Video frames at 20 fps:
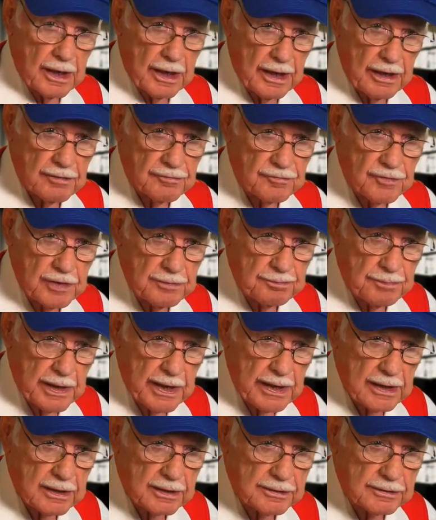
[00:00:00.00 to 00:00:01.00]
Every
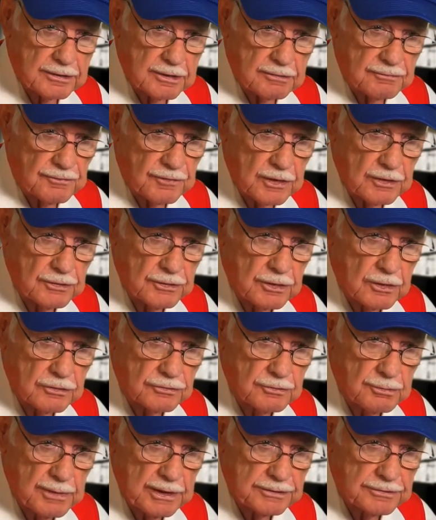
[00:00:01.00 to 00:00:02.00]
pilot that flew
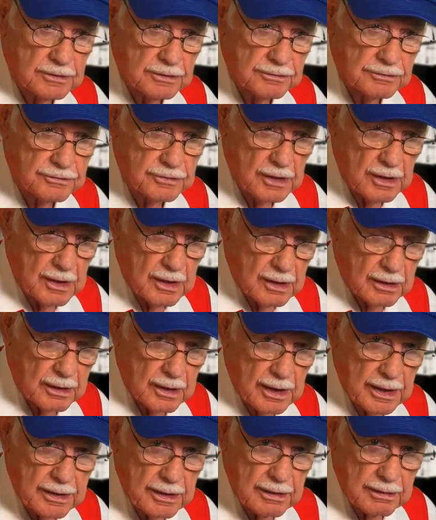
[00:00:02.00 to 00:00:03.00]
those missions
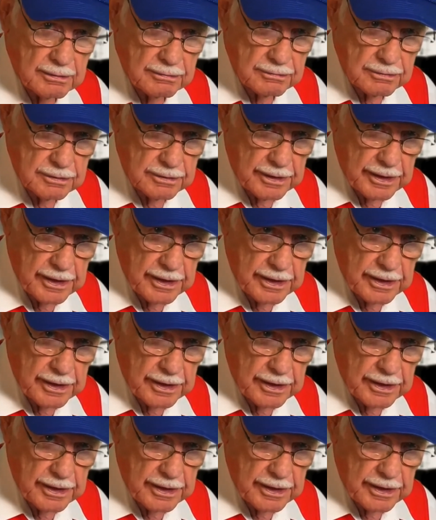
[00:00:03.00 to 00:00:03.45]
got an